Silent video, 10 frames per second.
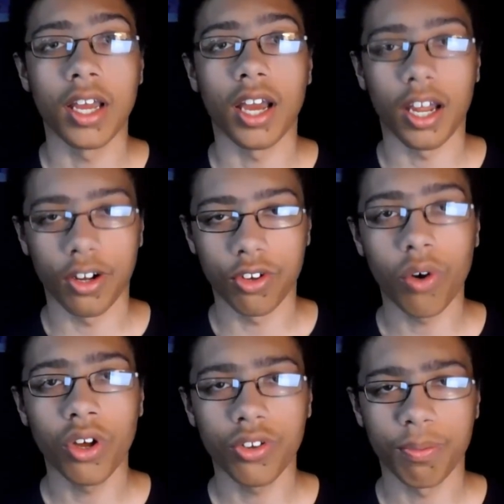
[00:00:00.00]
And as
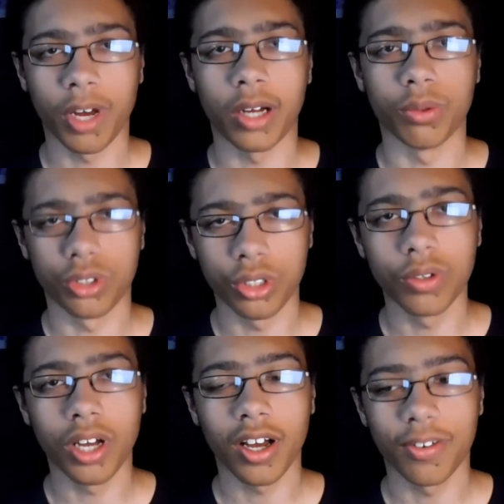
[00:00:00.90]
always, I will see you
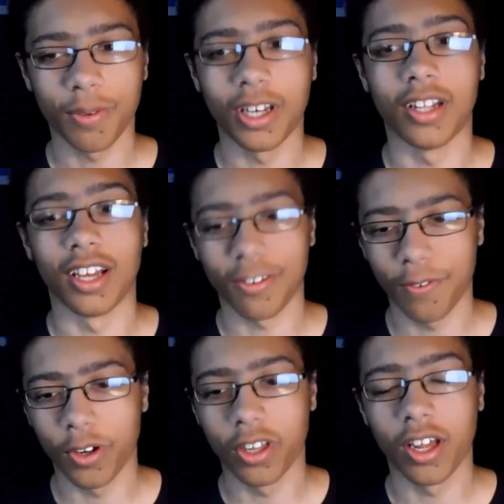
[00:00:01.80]
guys in the next
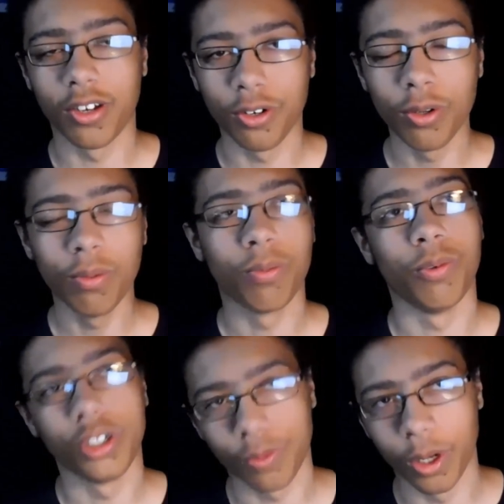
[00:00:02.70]
video that I do,
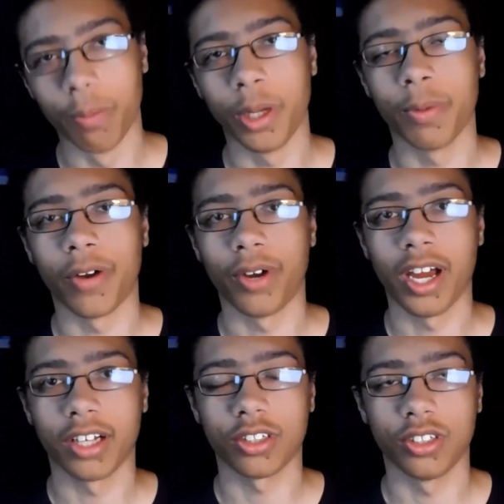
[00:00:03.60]
which will be my
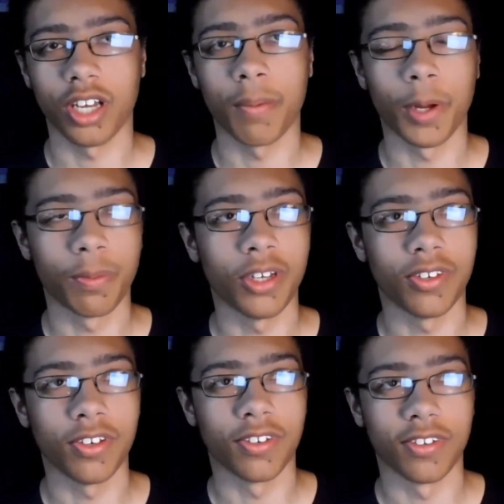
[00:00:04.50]
reaction to MLP
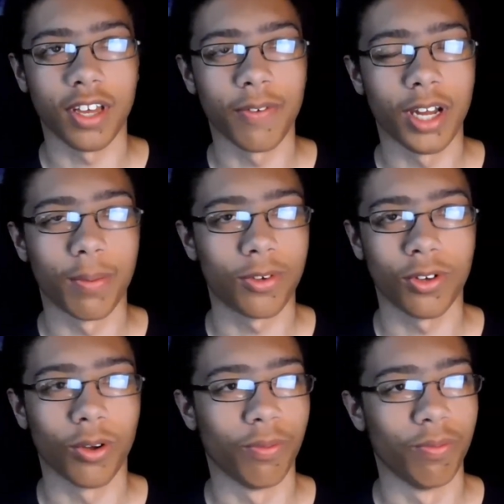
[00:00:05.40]
Season 7 episode,